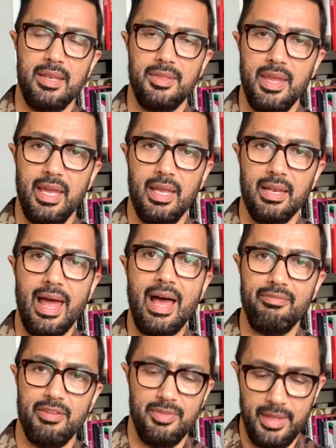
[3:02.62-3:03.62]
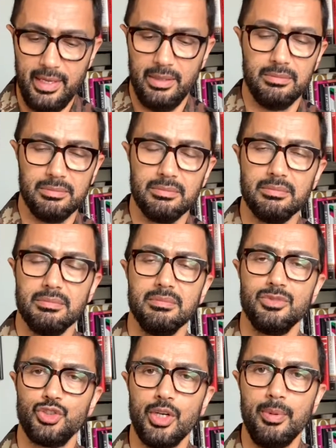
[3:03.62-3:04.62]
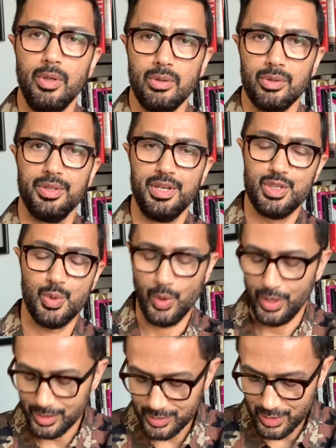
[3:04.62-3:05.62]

they laugh and they dribble or they squirt.